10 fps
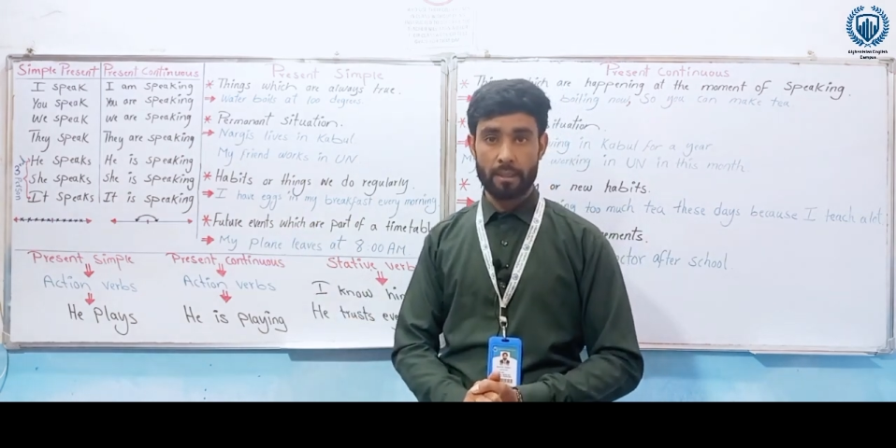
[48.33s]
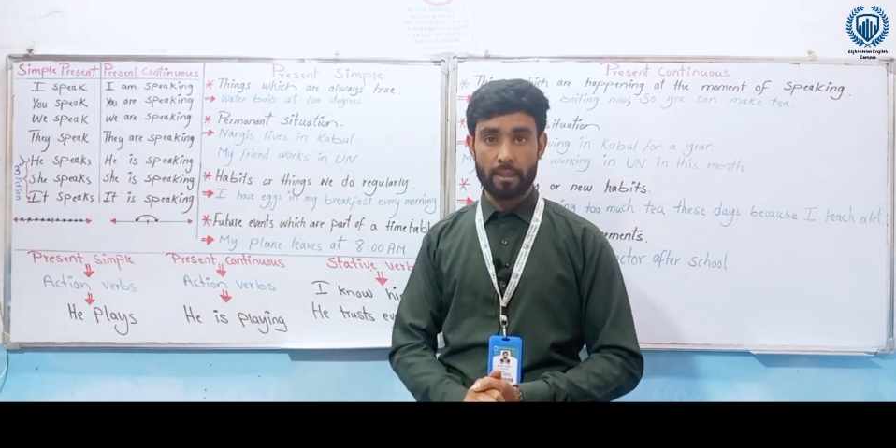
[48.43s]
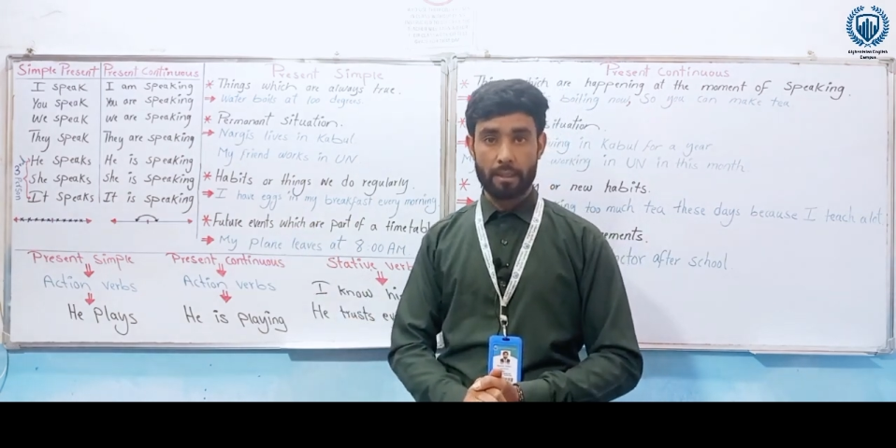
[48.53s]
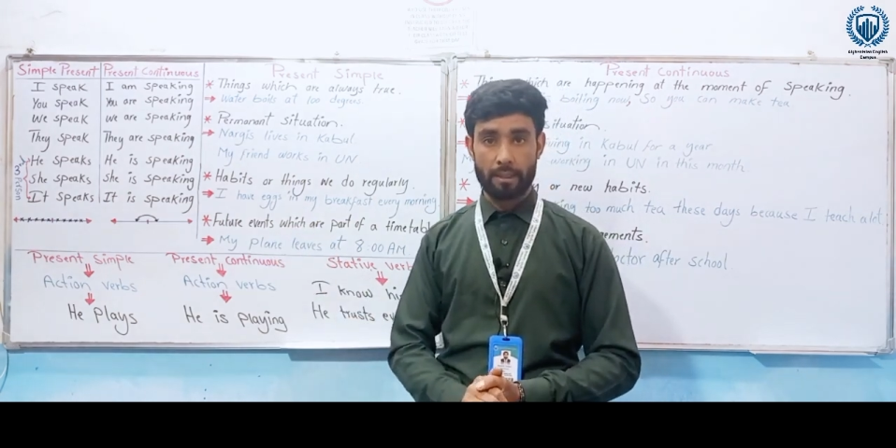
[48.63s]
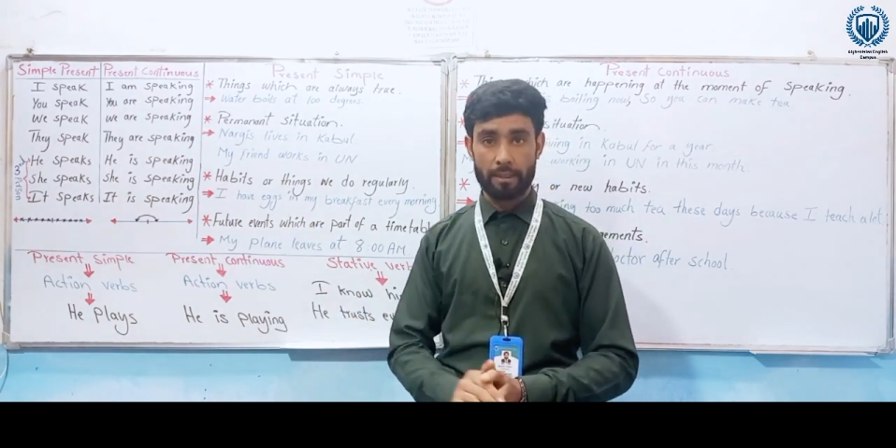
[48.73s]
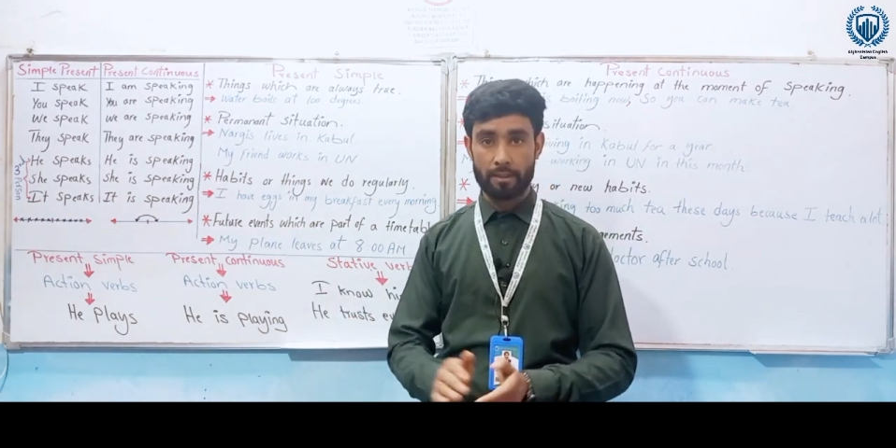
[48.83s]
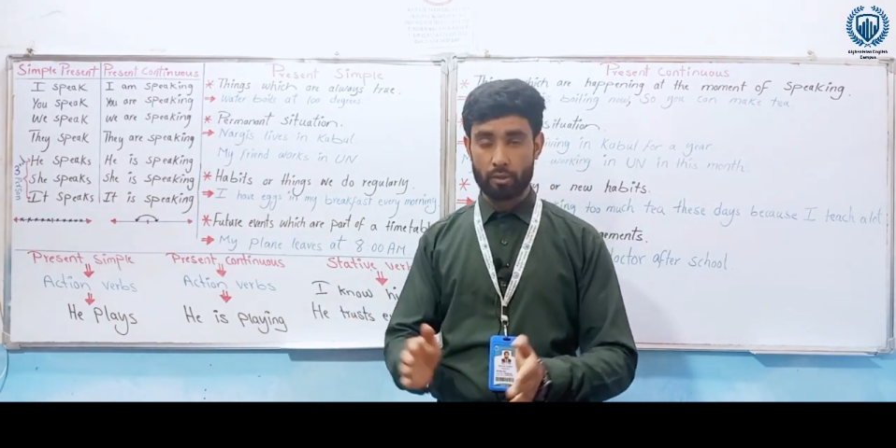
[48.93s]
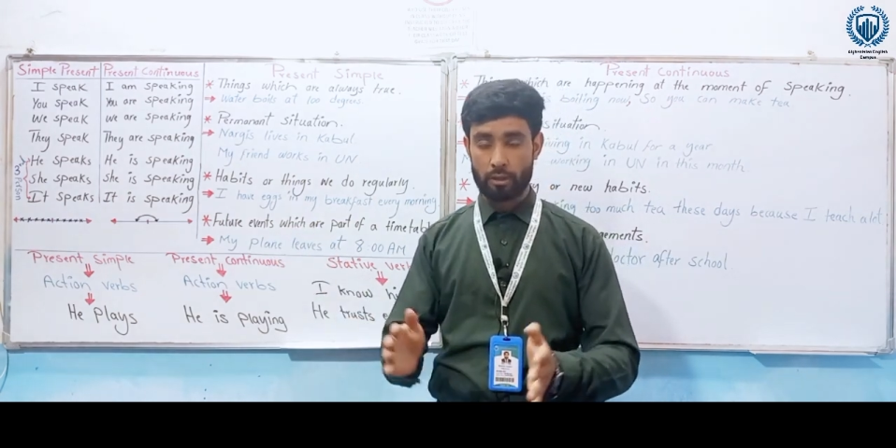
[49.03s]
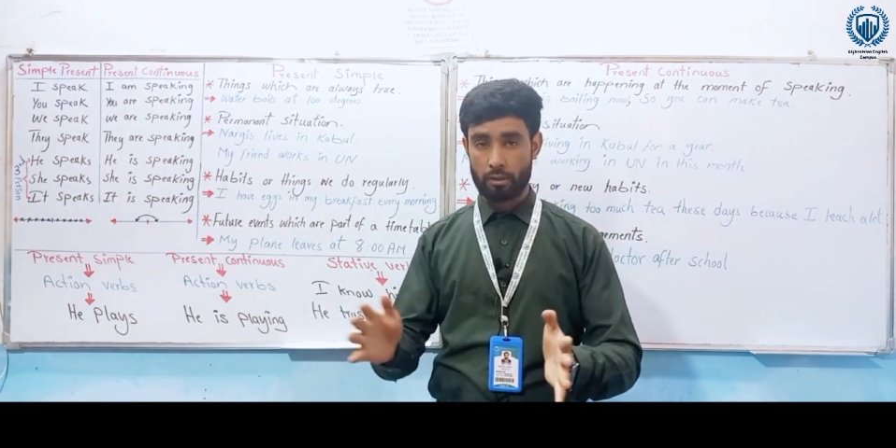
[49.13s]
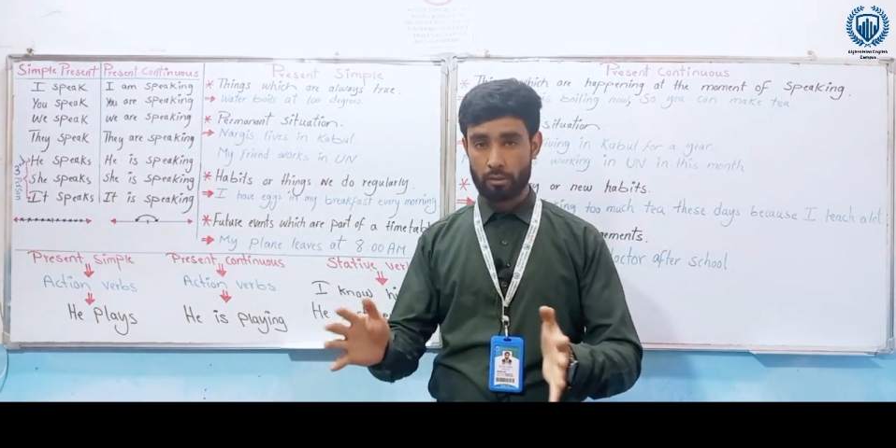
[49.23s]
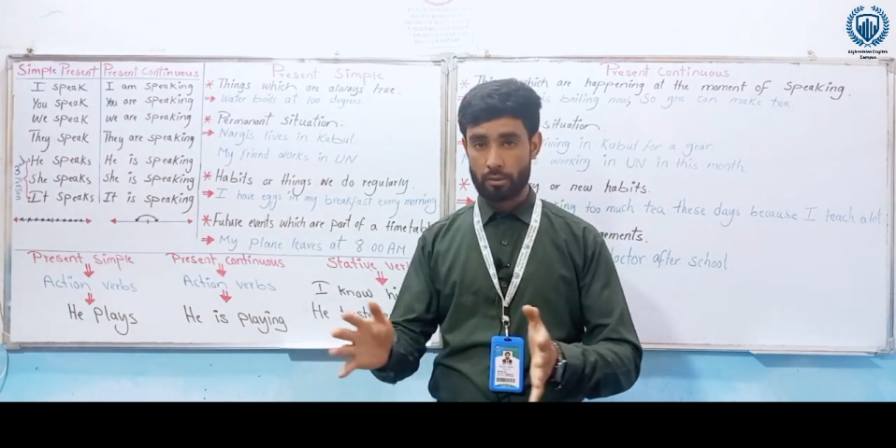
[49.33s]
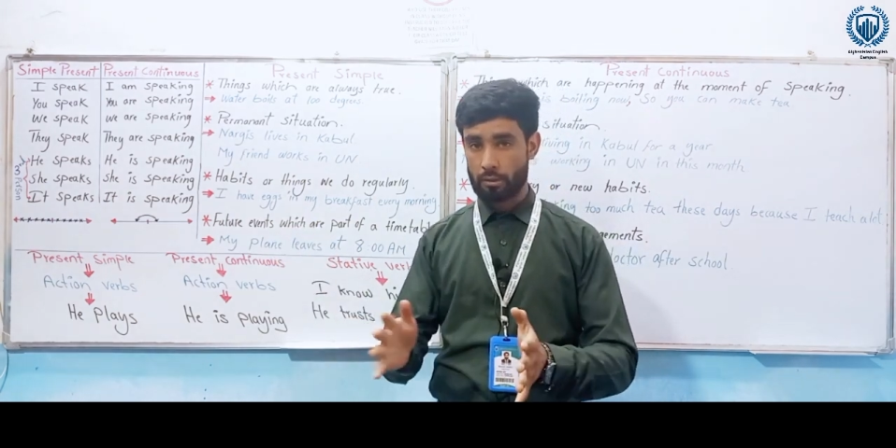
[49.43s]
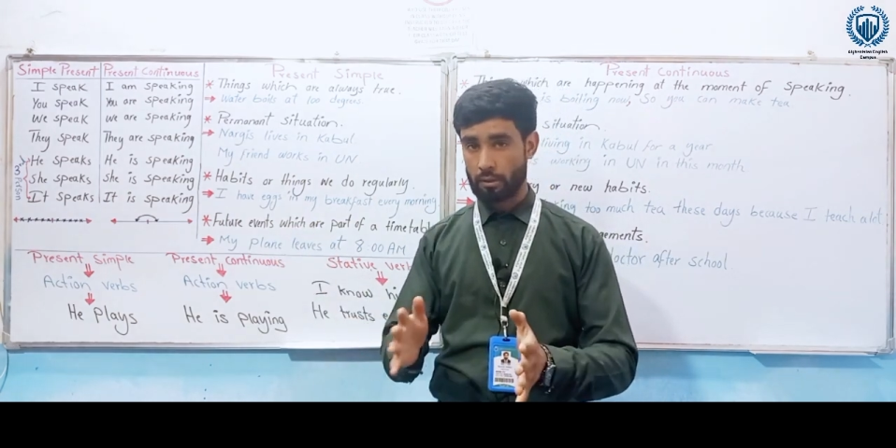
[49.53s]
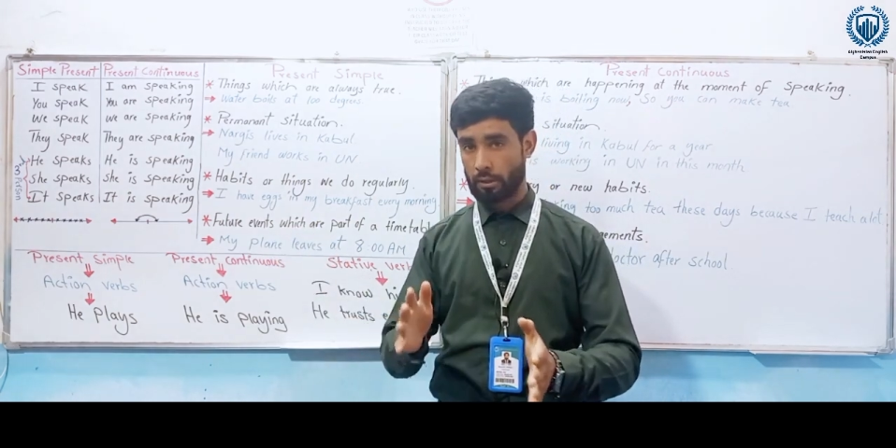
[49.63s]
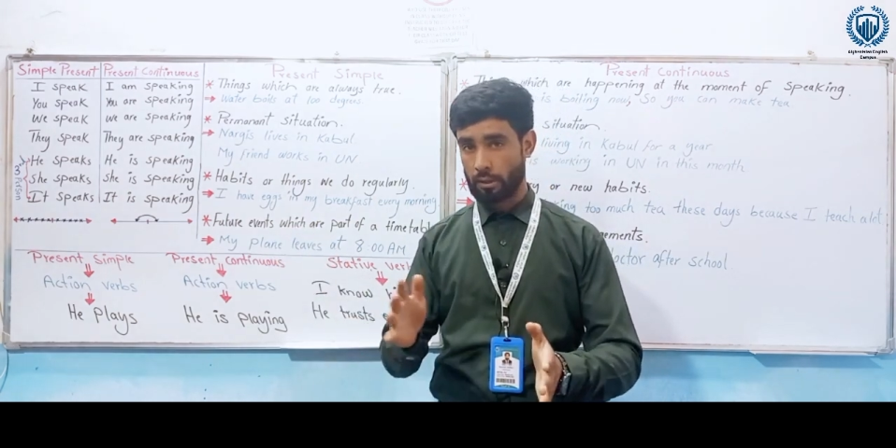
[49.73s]

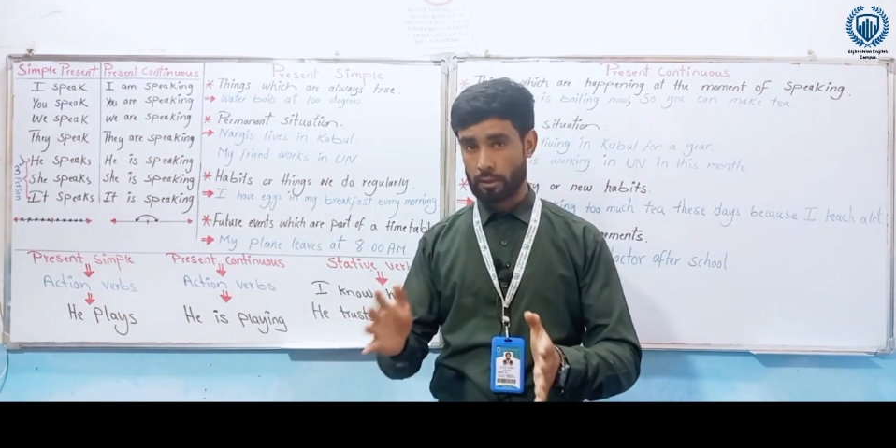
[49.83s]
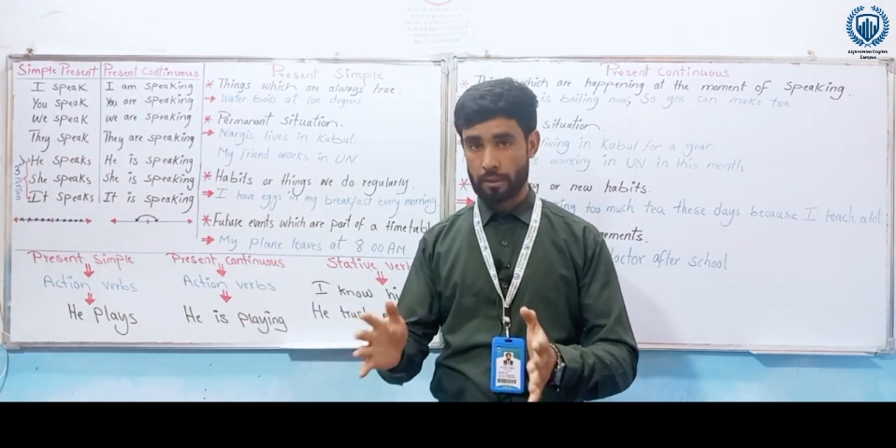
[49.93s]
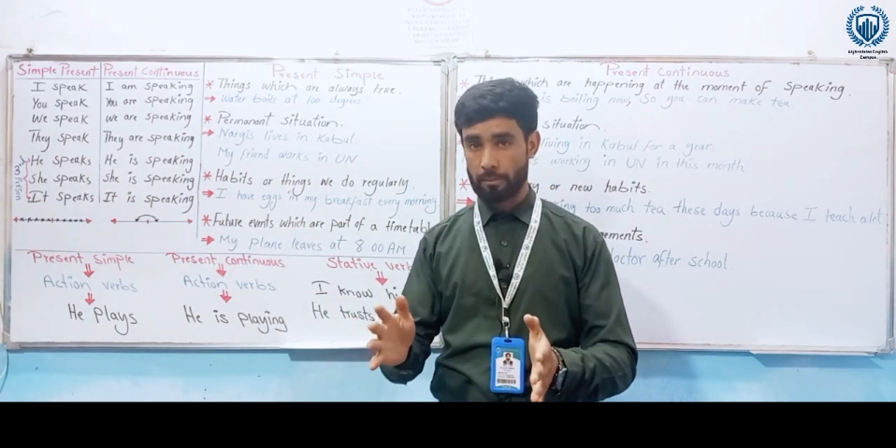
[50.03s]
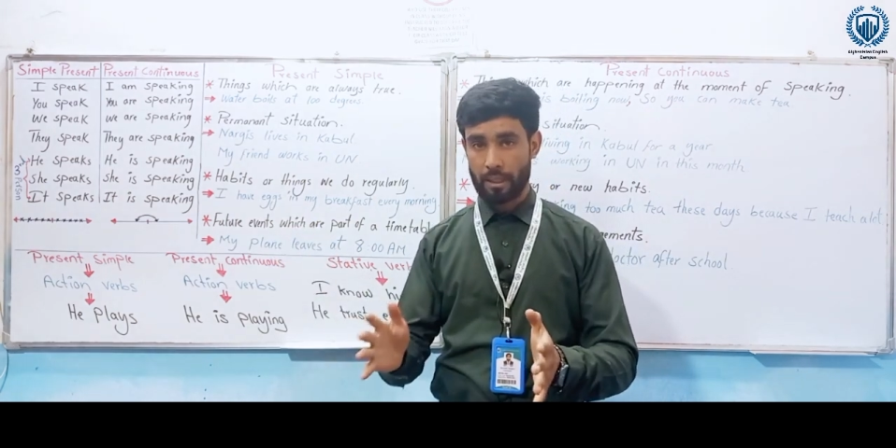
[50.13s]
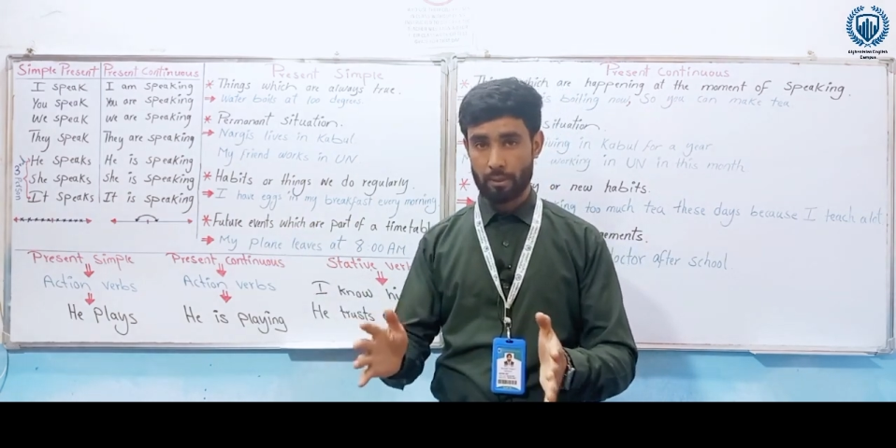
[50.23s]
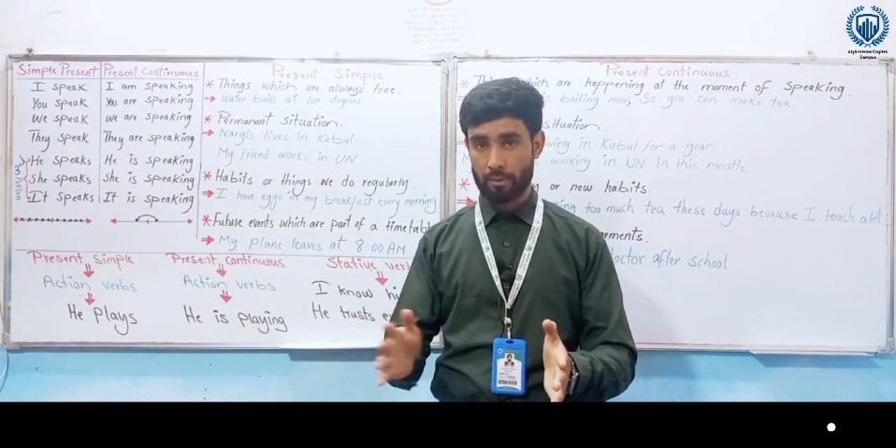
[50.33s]
They're somehow